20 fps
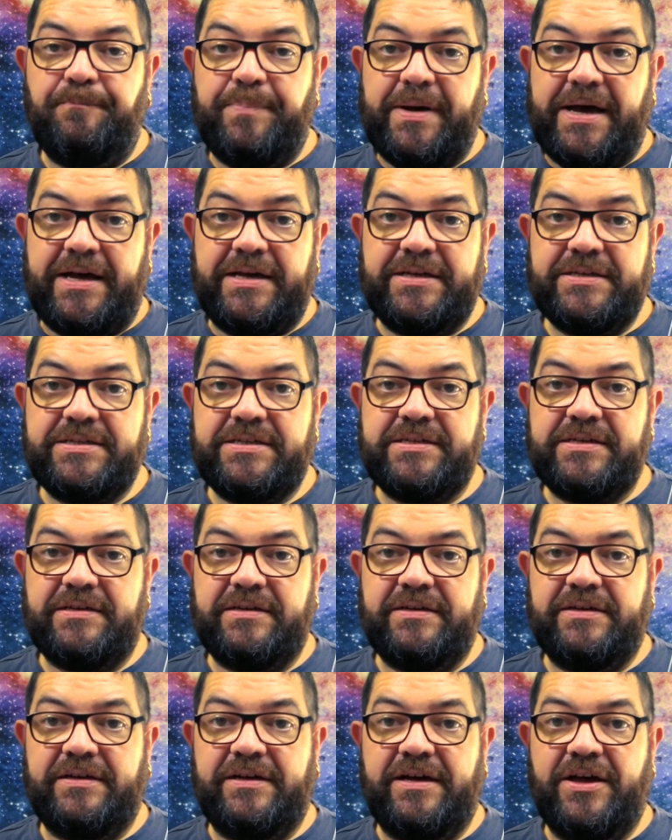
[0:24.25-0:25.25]
But
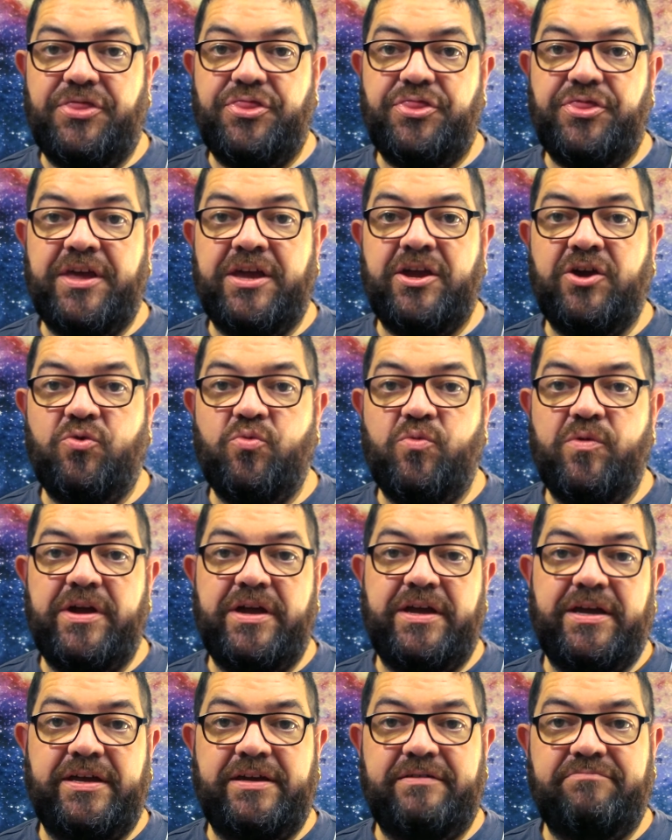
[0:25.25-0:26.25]
I think
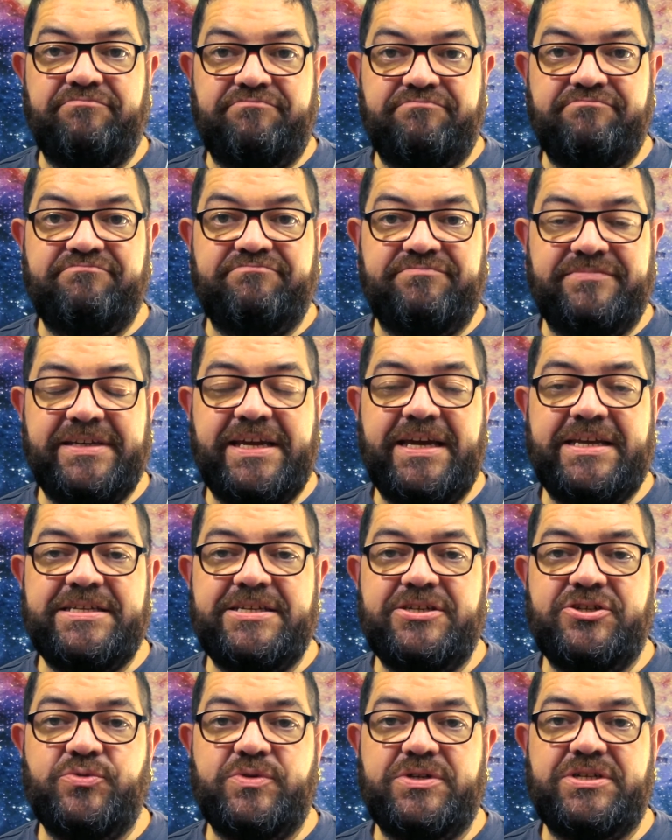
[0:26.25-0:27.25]
we're
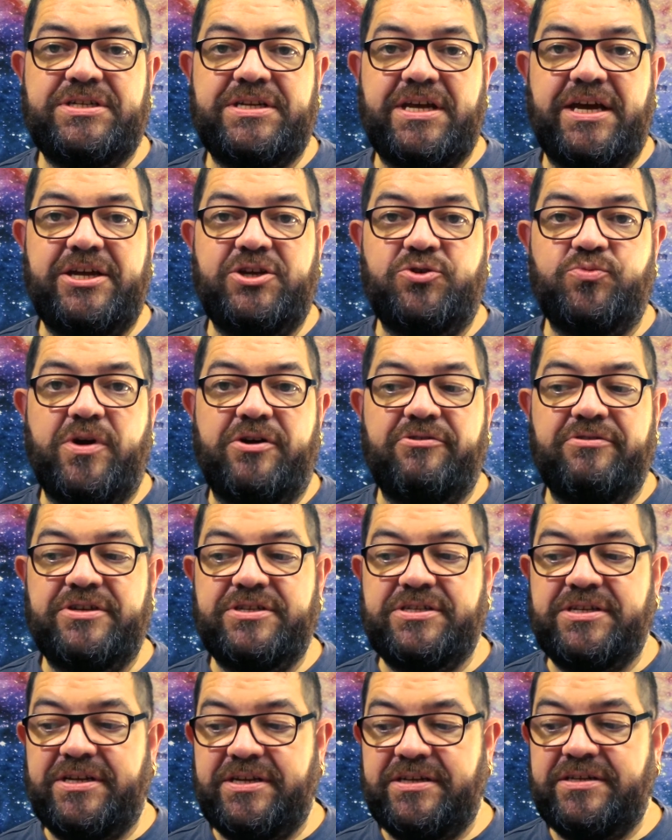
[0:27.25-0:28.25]
getting to a stage where
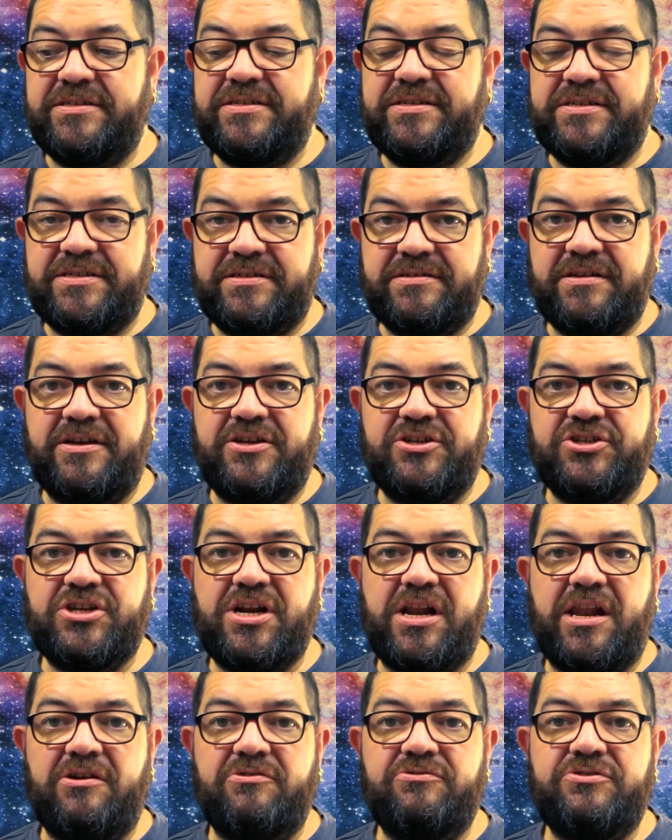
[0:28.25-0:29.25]
it's as
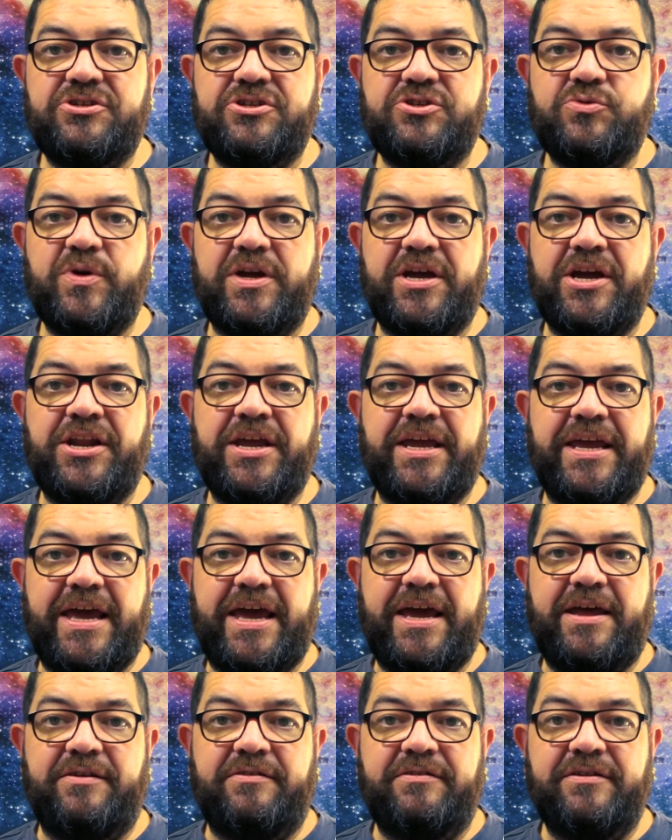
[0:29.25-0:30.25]
close as we're going to get.